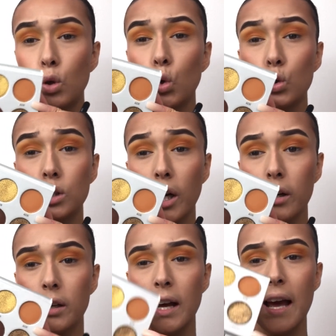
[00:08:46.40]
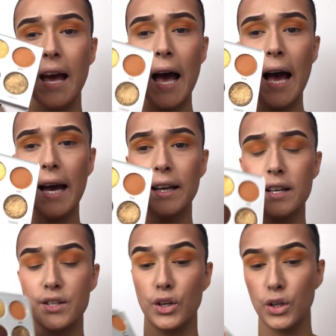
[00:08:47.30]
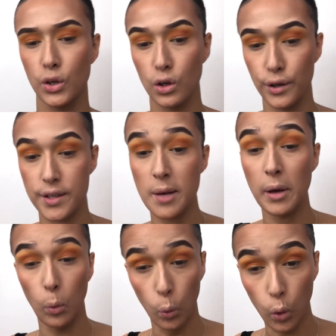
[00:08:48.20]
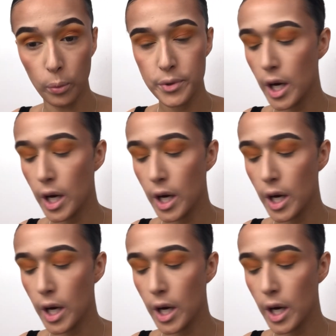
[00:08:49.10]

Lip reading: cool tone, and Secure looks a bit warm